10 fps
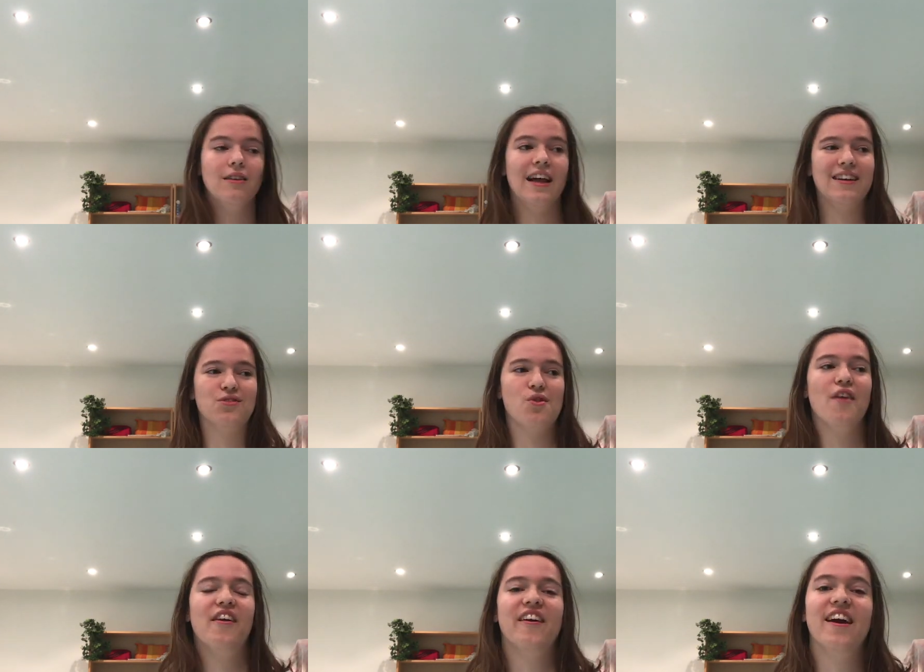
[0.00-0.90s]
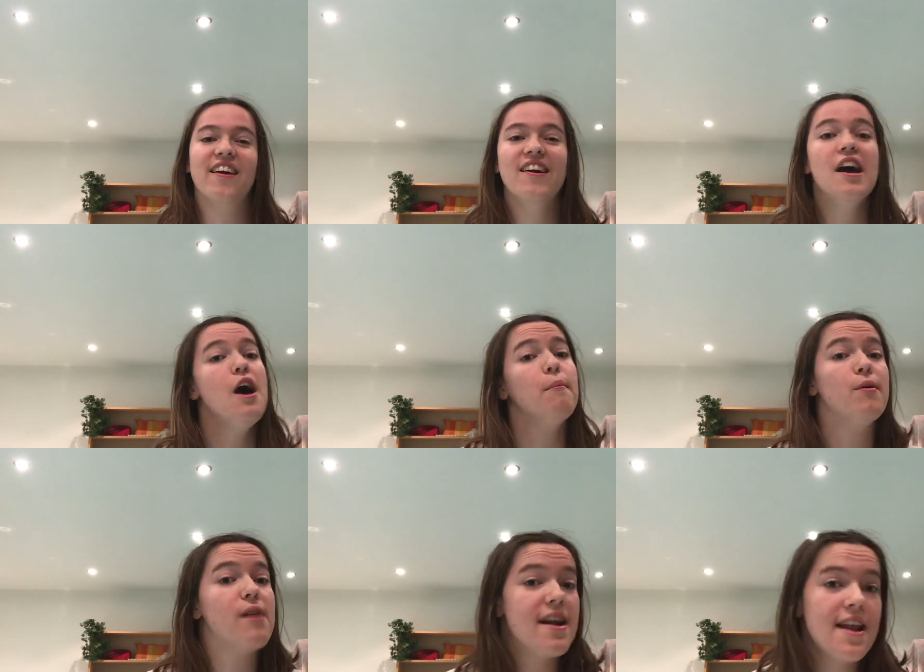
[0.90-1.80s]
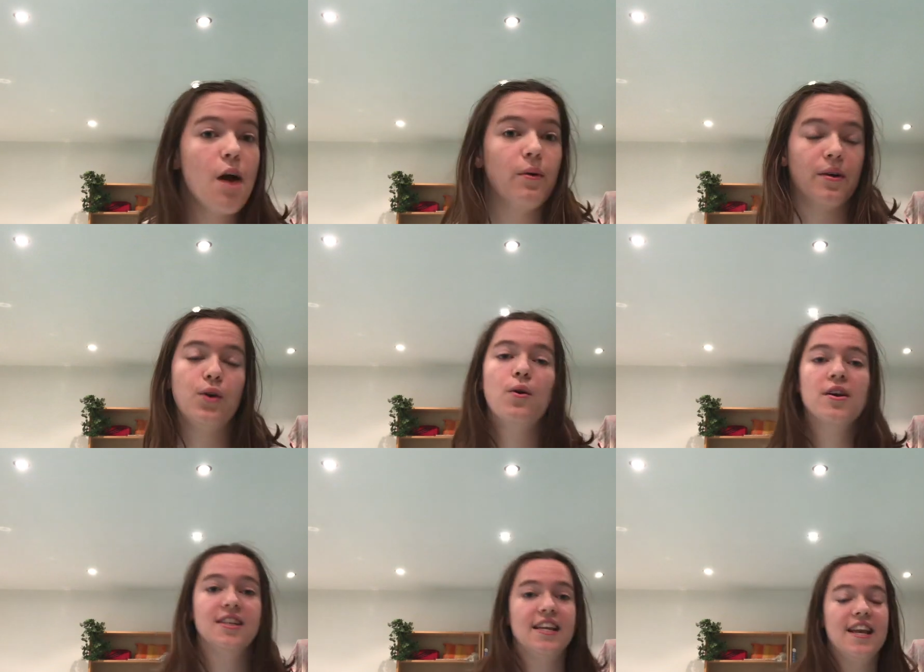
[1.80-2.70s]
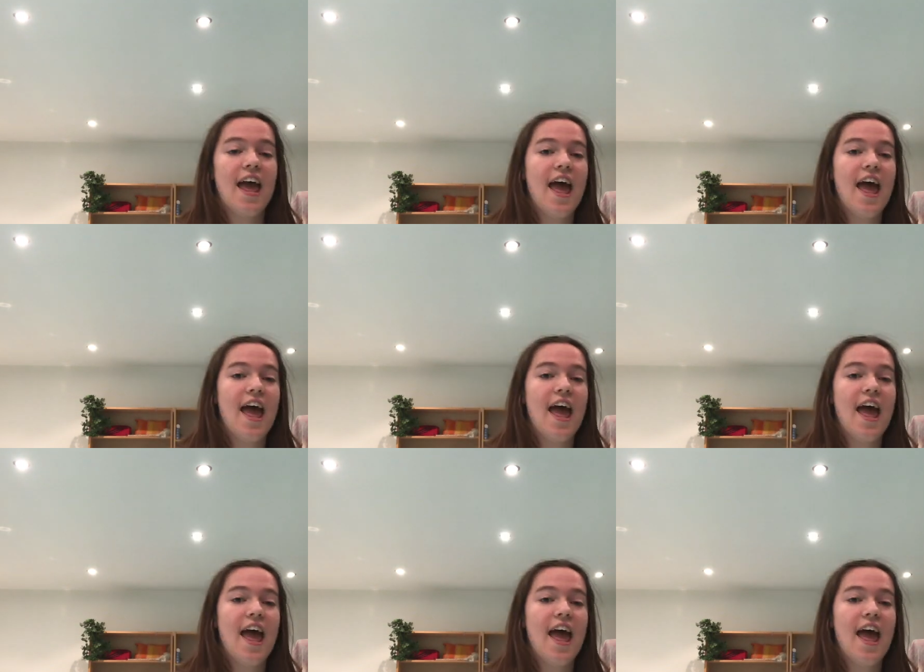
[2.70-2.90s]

like draw their hair. But right now we're in quarantine